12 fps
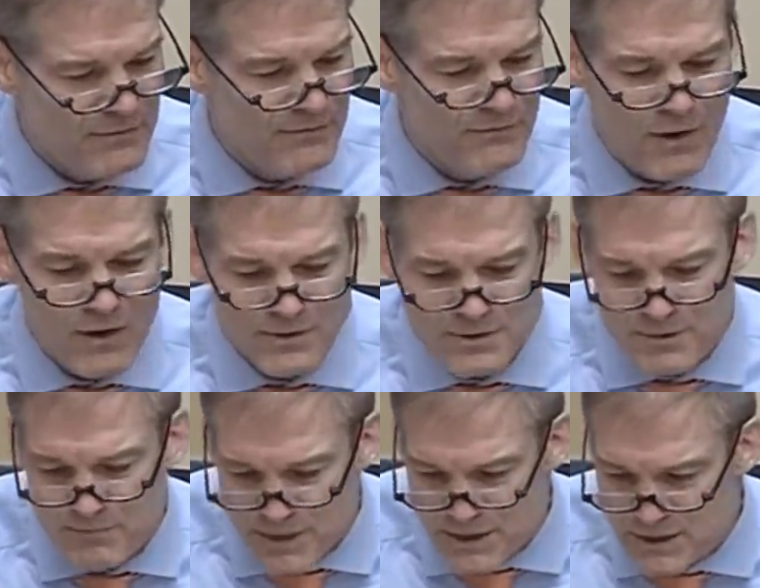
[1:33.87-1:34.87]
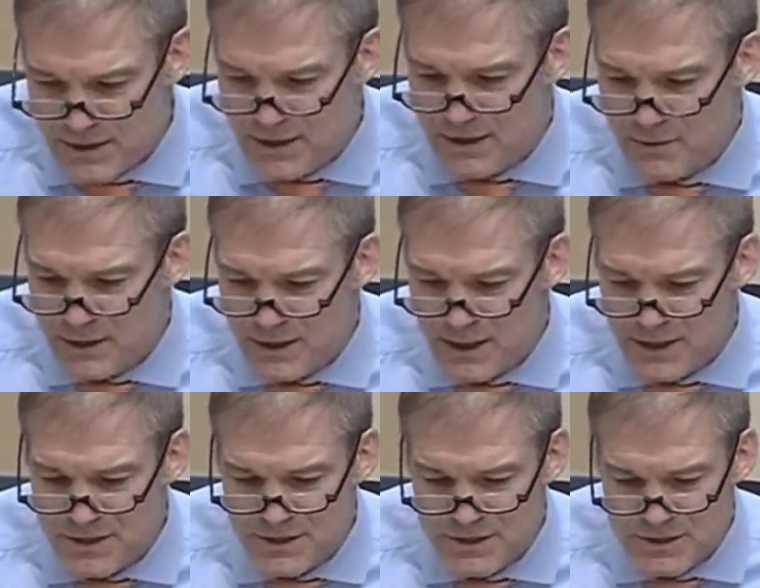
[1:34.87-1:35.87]
false or misleading
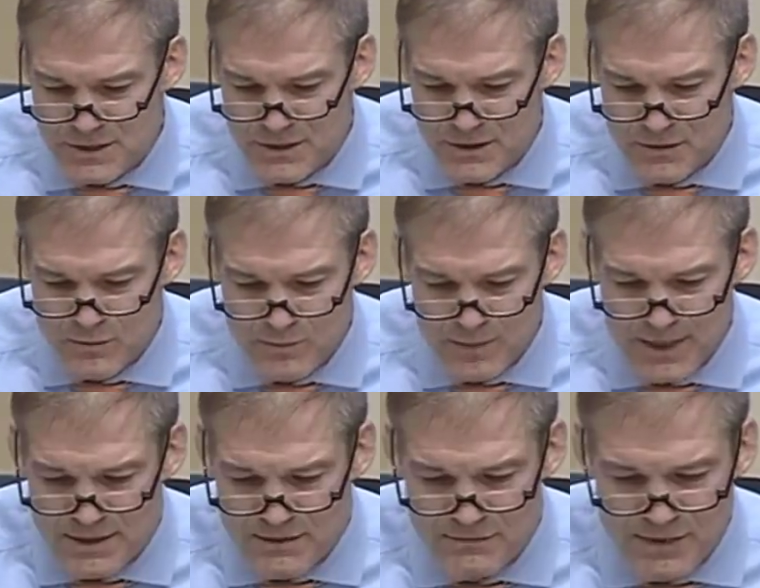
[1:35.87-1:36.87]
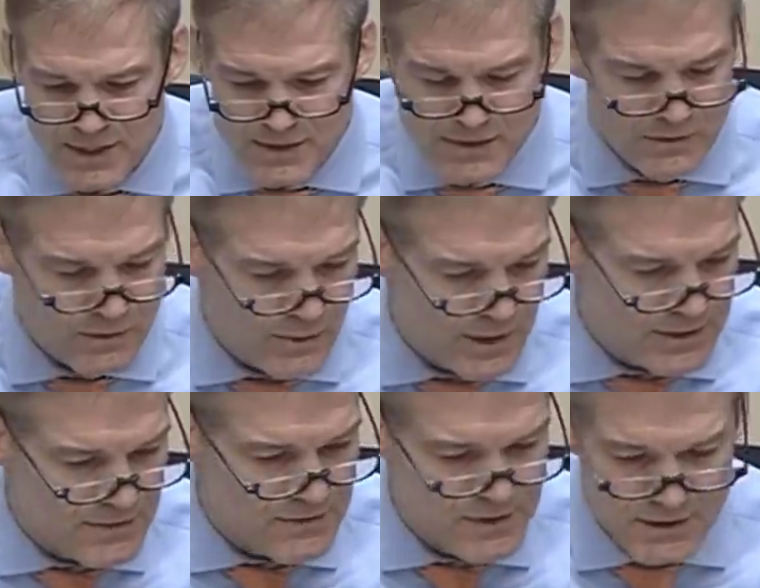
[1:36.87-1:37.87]
communications were made to the FISA court
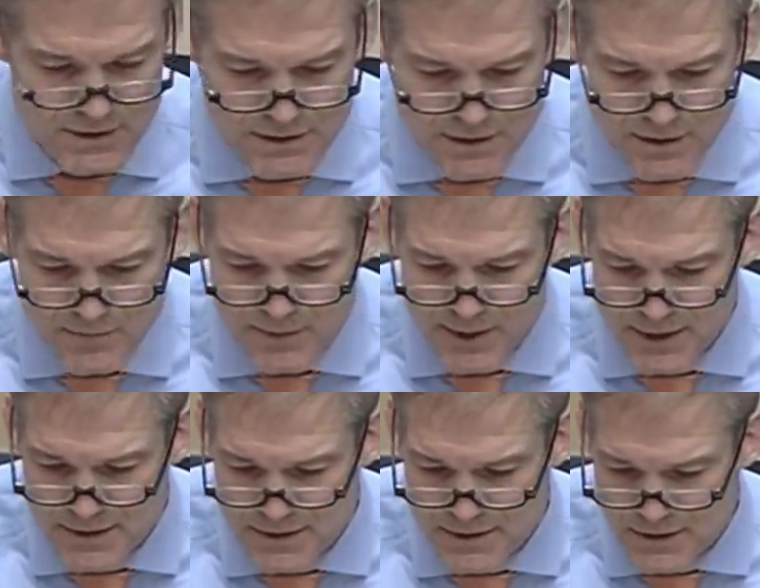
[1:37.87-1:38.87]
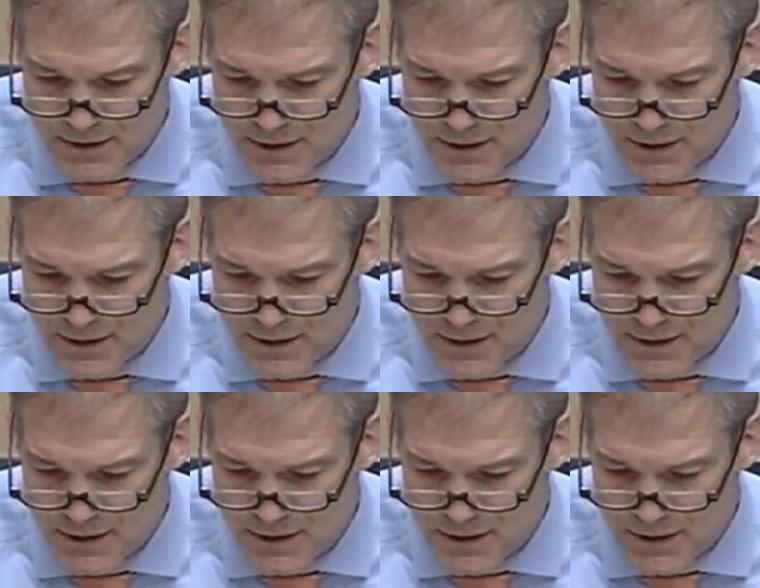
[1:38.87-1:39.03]
relative to the Carter Page?